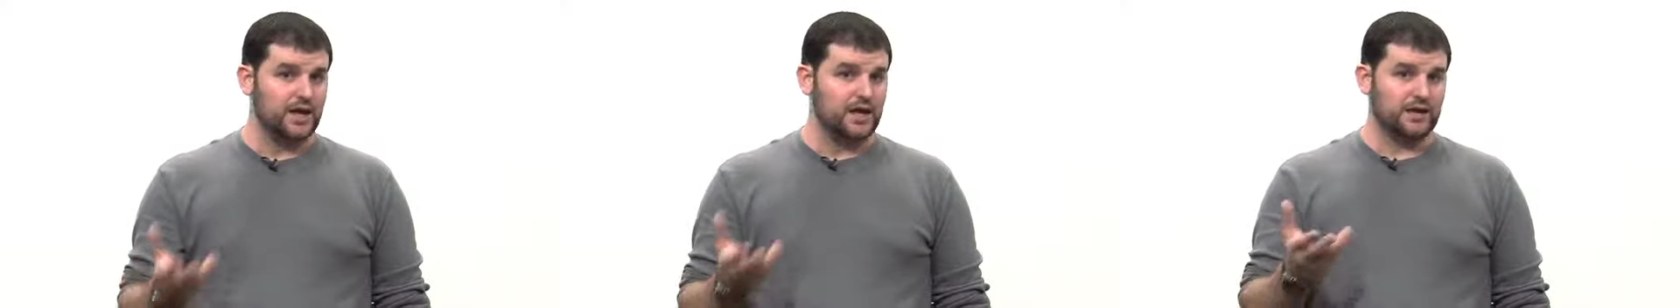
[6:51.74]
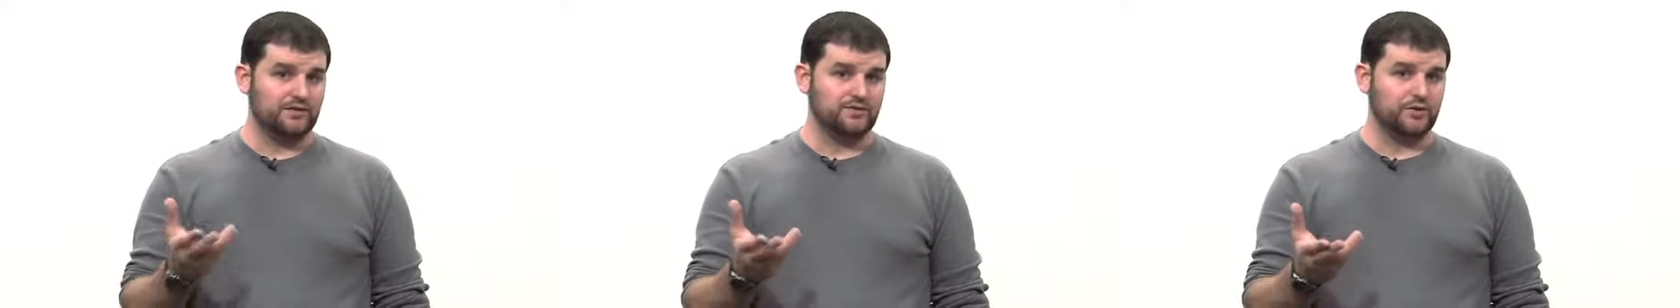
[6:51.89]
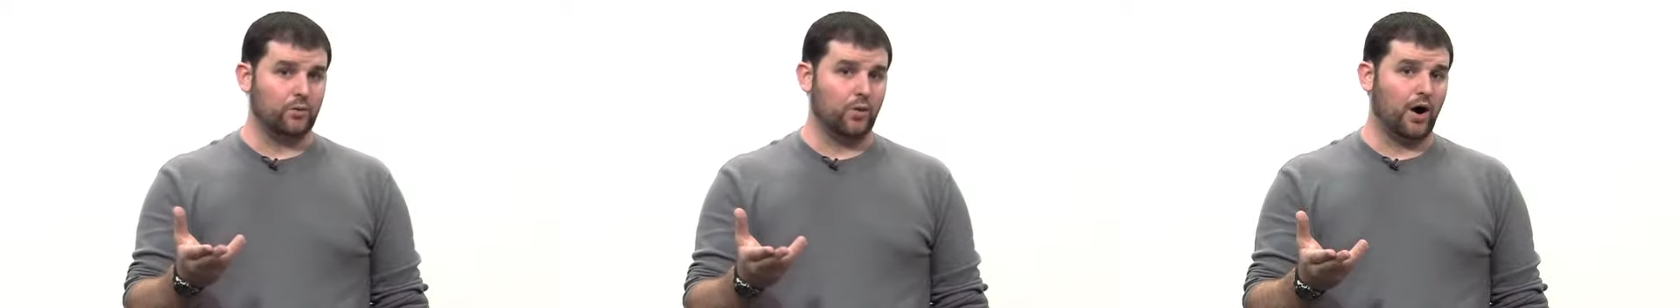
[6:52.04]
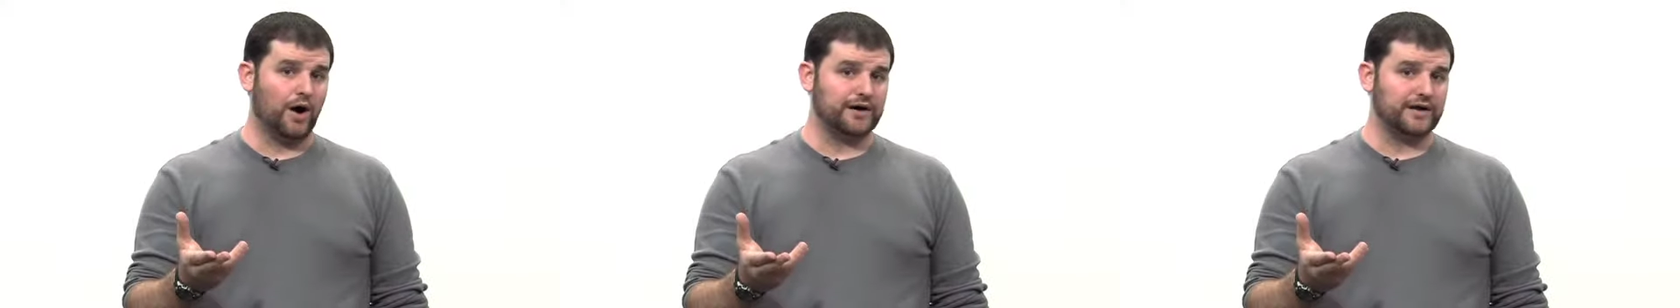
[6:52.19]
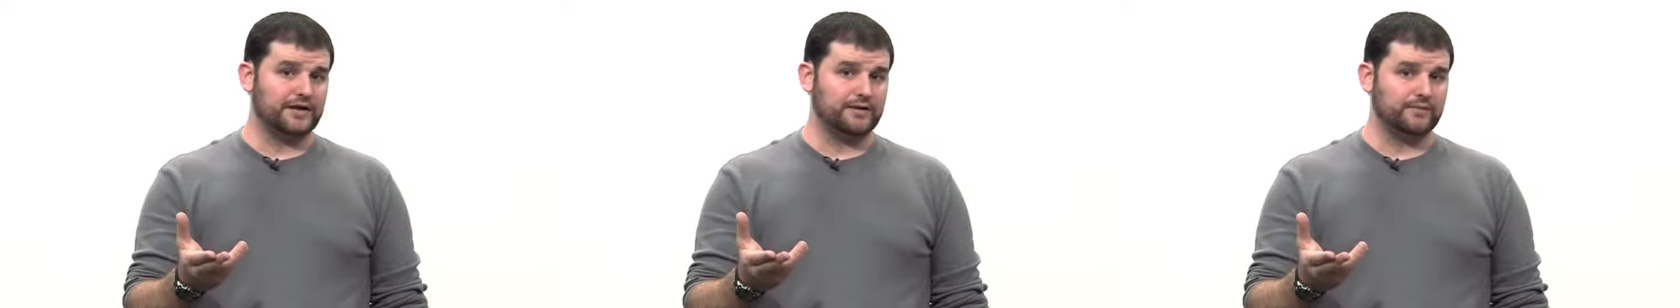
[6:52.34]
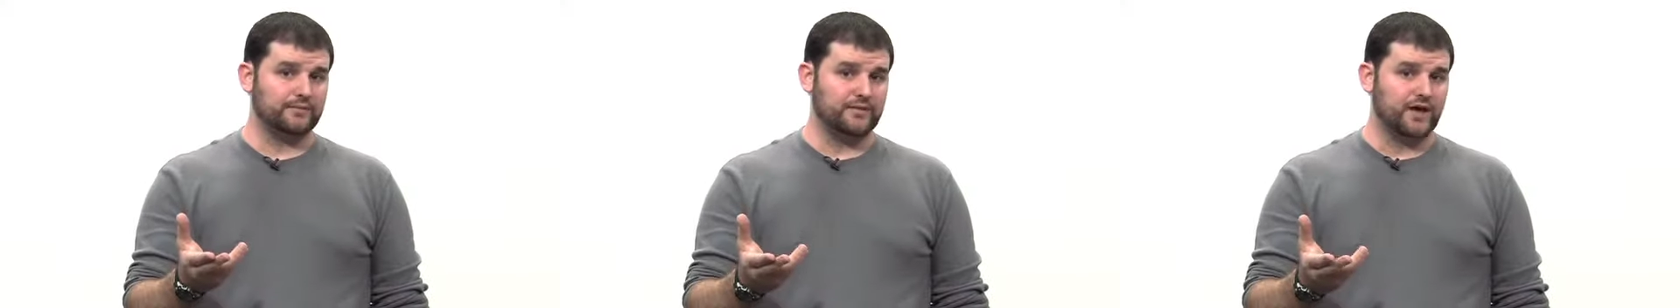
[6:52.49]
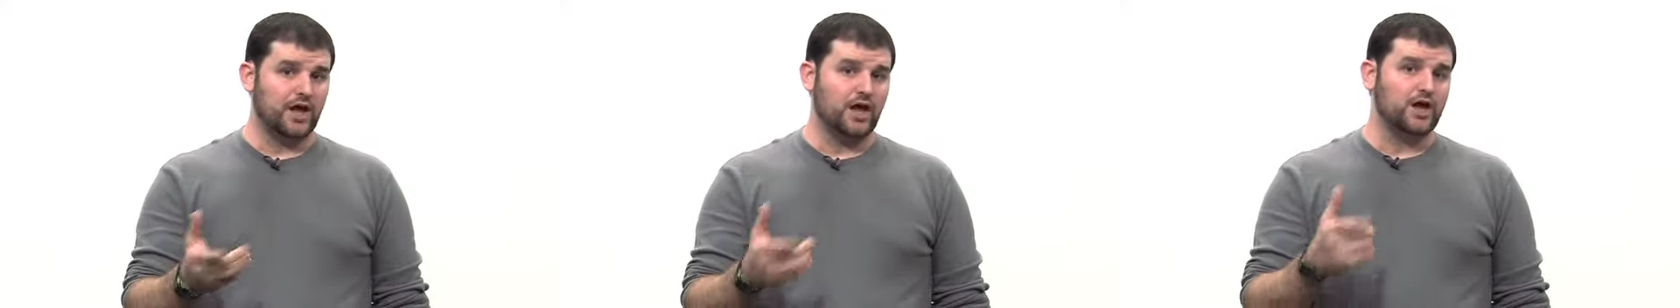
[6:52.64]
If you wanted,
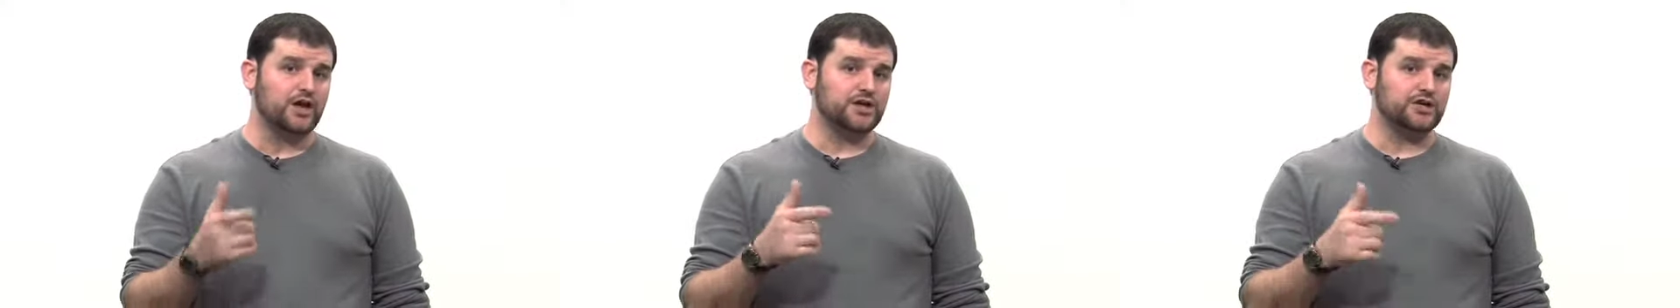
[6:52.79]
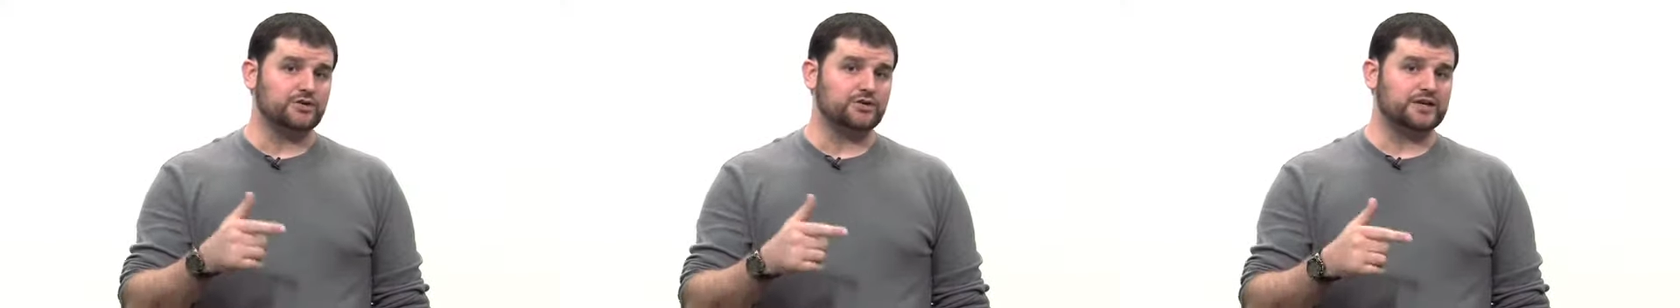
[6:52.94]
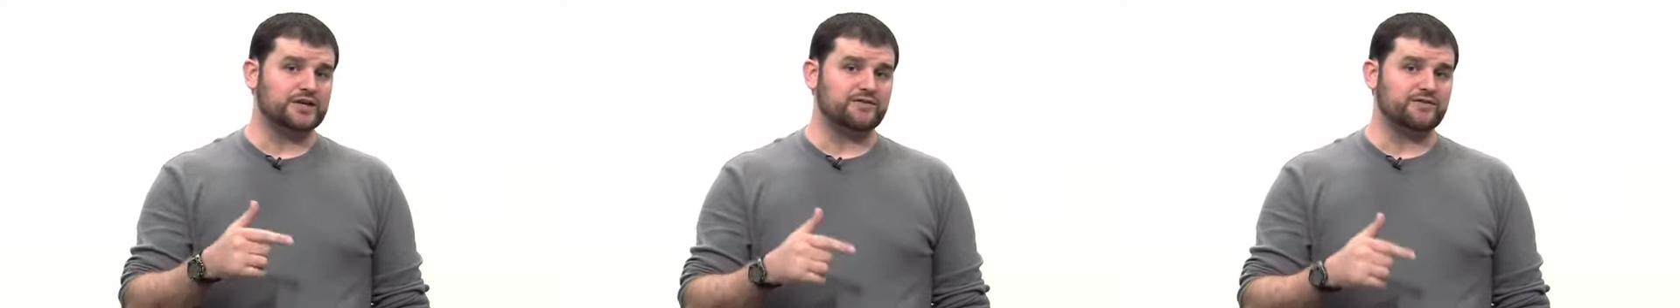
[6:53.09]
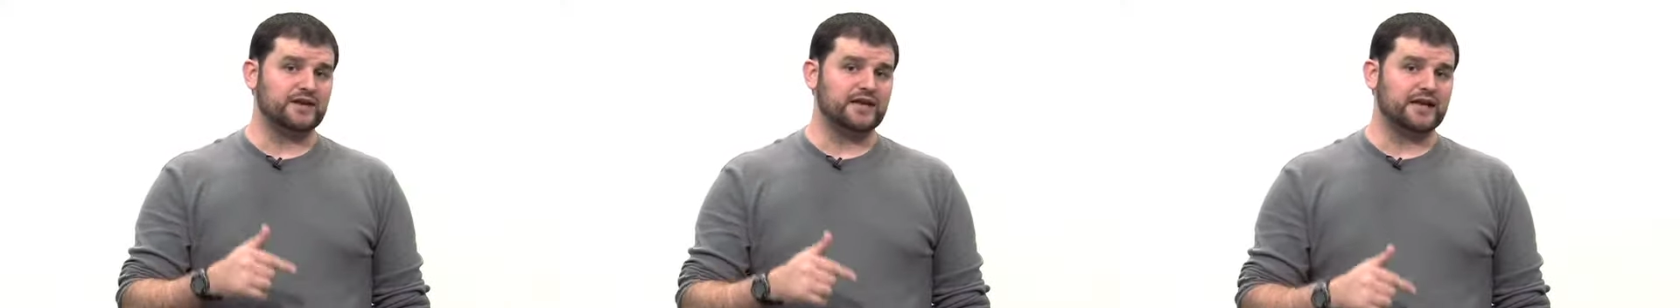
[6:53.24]
you could even